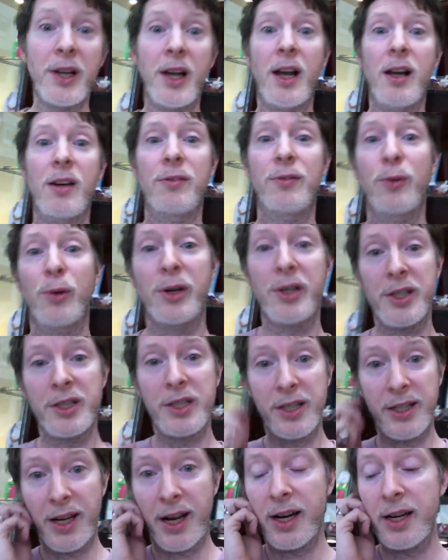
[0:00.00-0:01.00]
have for you
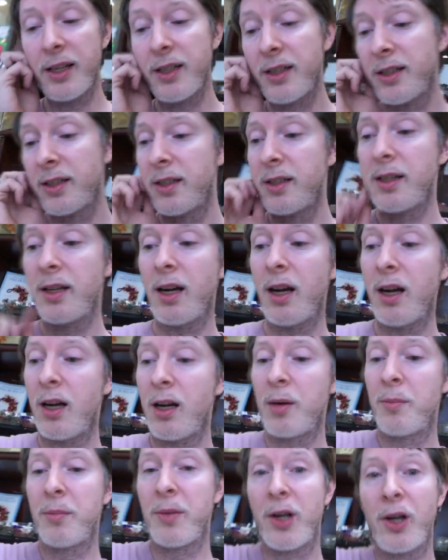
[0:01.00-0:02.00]
today.
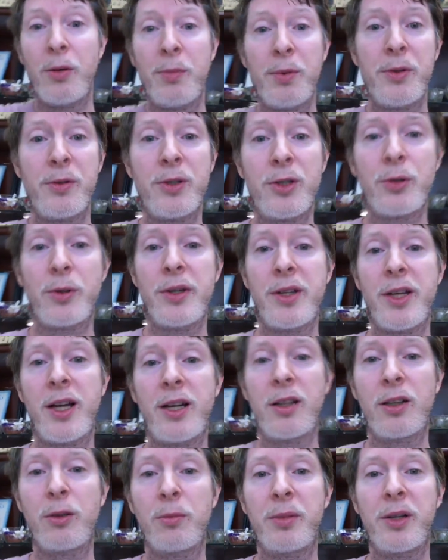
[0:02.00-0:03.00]
Um, I hope you enjoyed that a
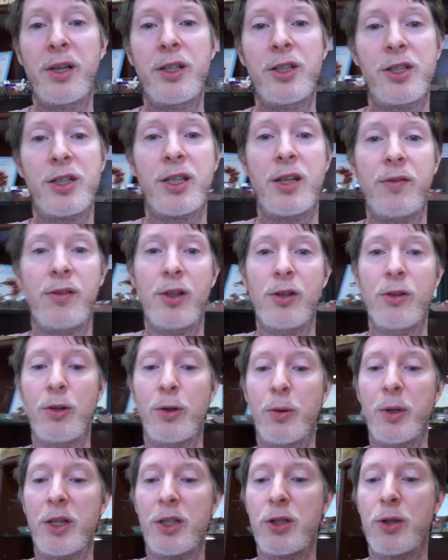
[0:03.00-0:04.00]
little bit, just giving you a
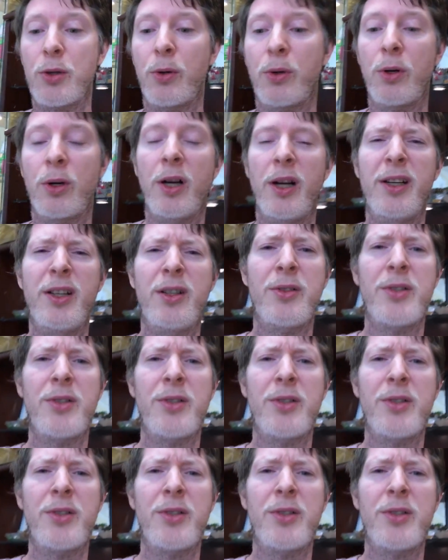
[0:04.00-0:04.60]
quick tour. I know